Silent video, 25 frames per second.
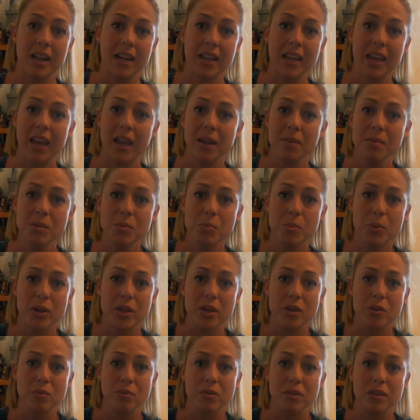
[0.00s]
I came to bring
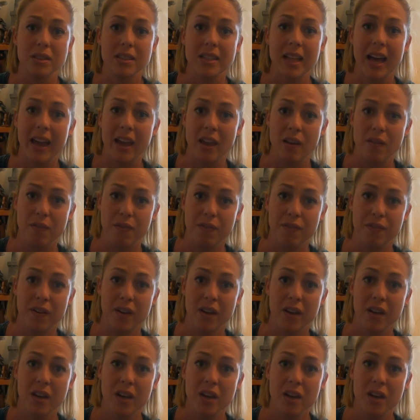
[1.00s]
you life.